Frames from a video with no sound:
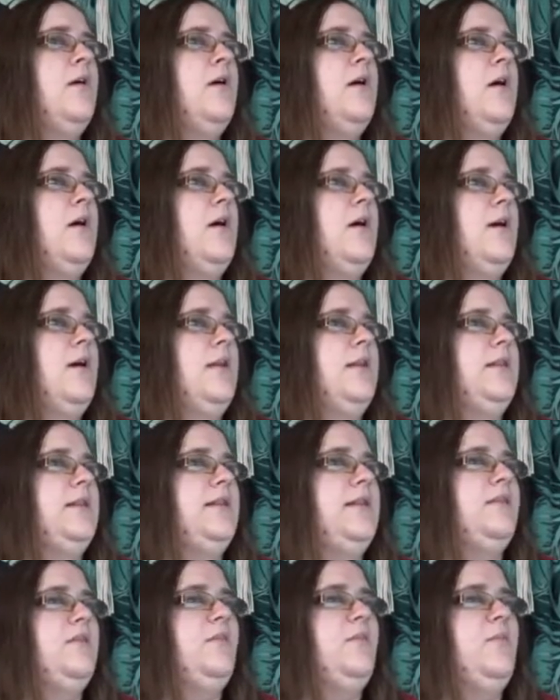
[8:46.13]
a
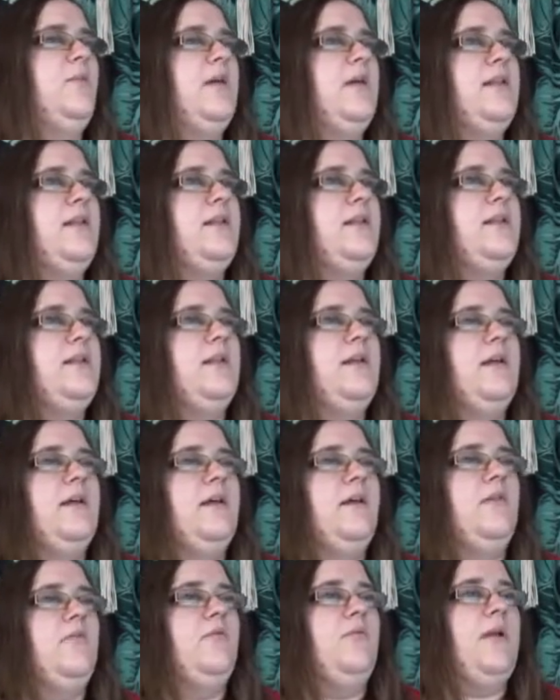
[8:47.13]
little bit
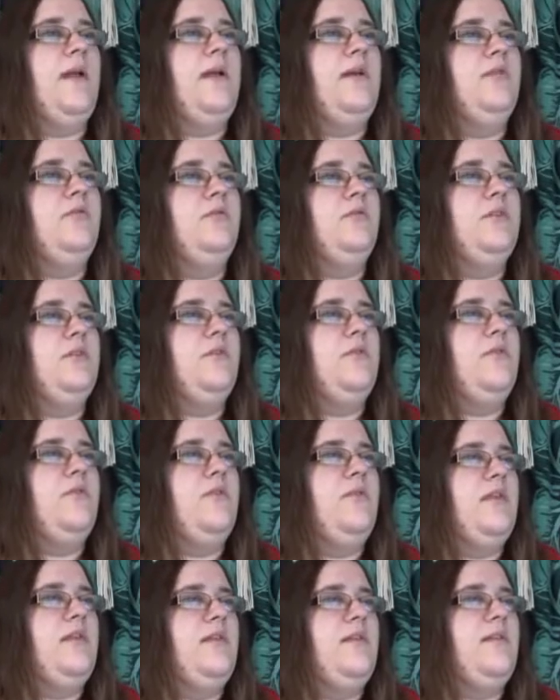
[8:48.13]
around
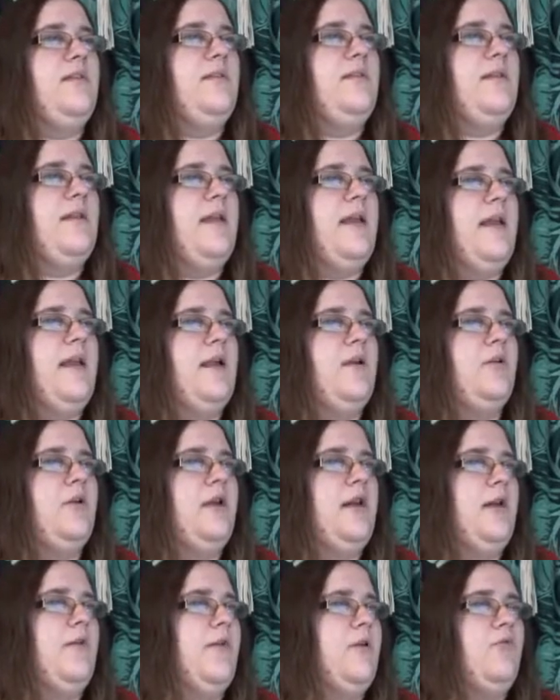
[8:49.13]
this
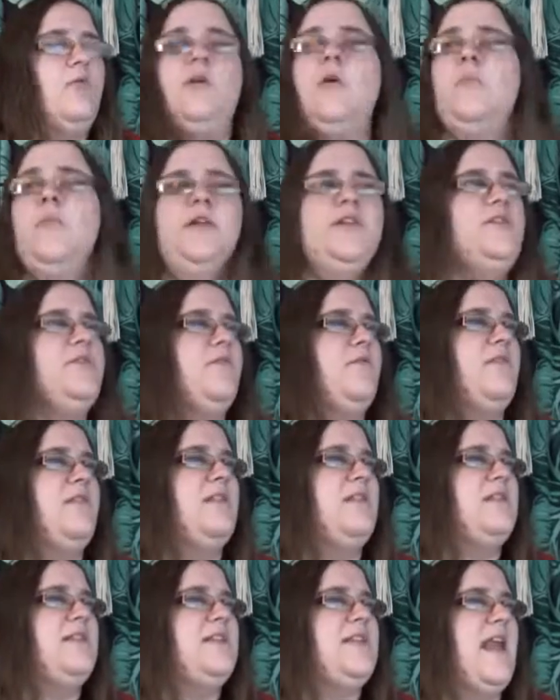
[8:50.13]
area. There were a bunch of
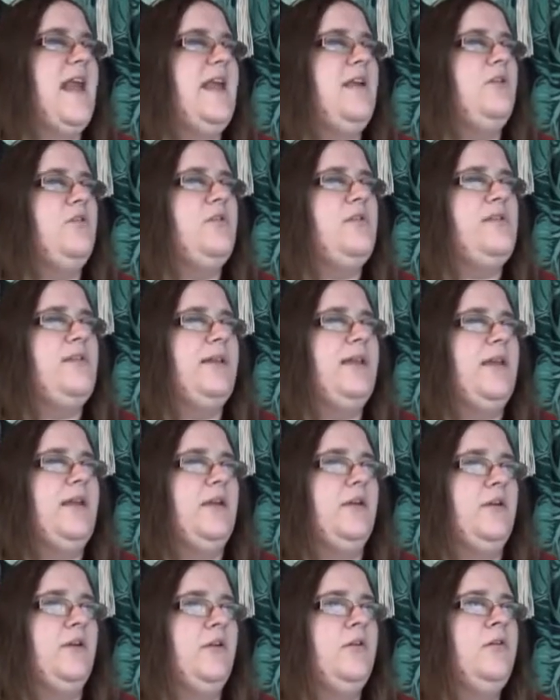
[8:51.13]
stairs
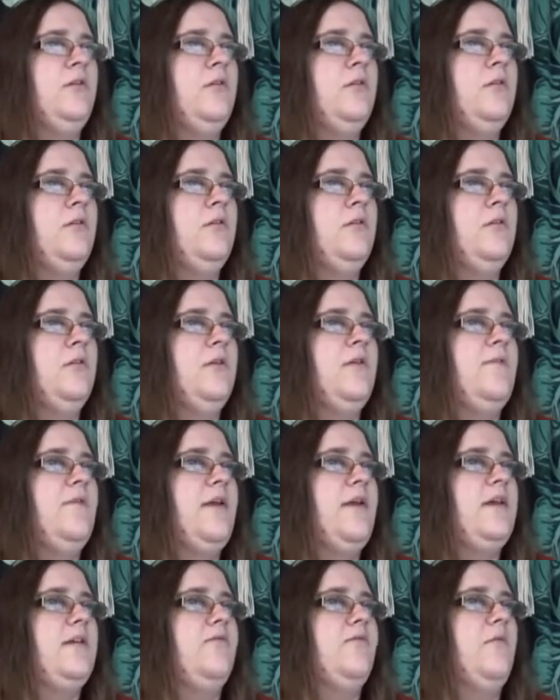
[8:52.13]
here, if
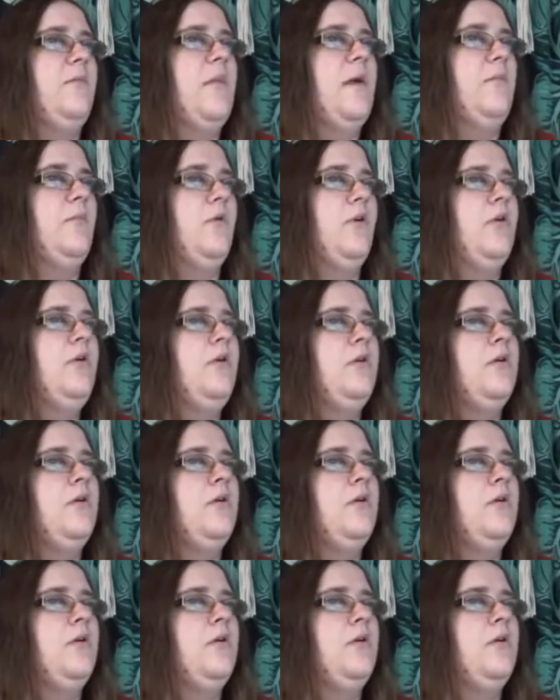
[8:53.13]
I can remember,